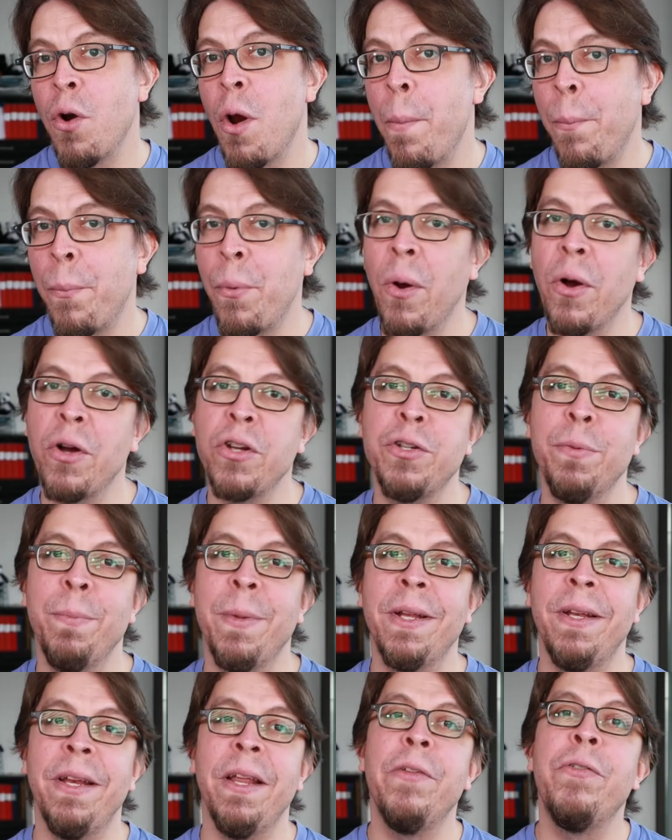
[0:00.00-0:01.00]

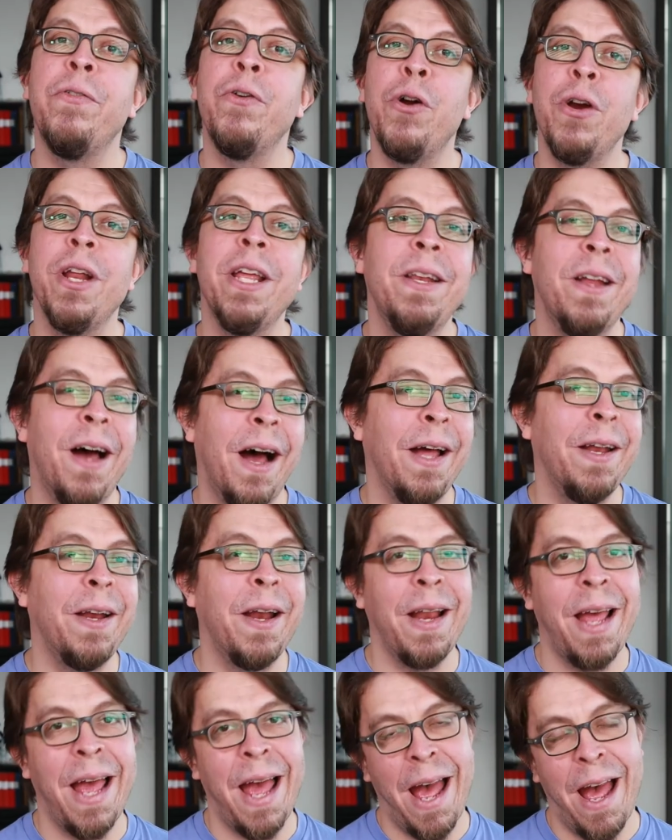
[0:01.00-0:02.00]
approximately thirty-nine
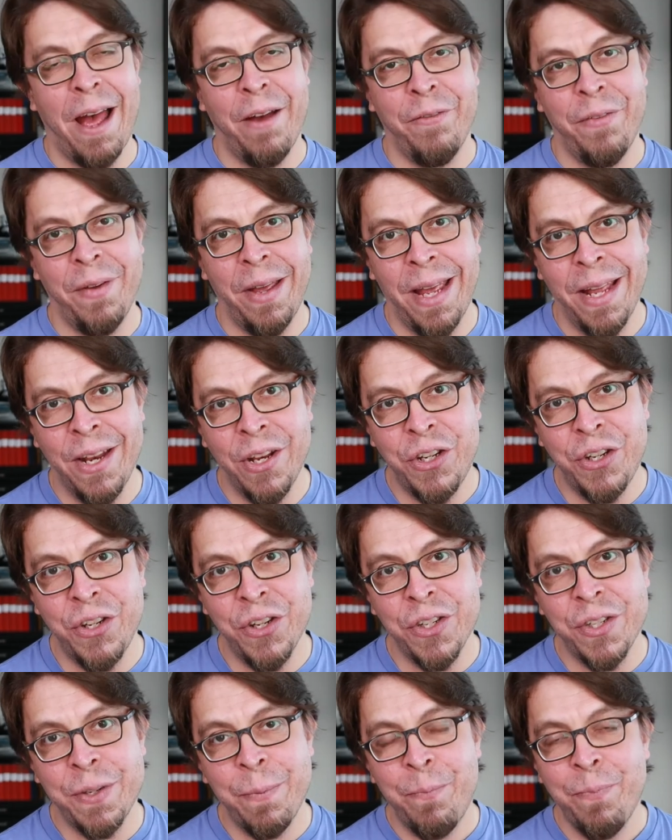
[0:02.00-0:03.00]
and a half
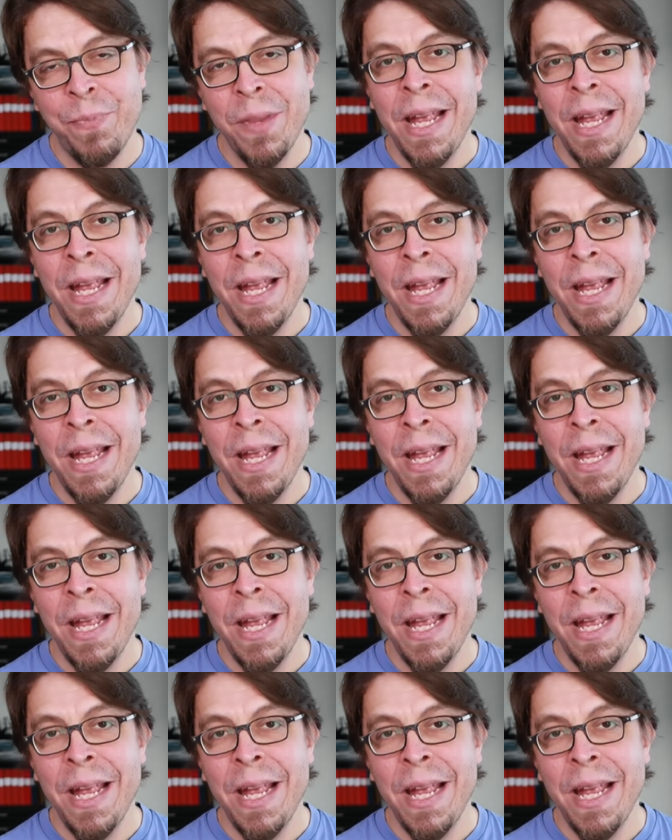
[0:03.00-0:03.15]
inches.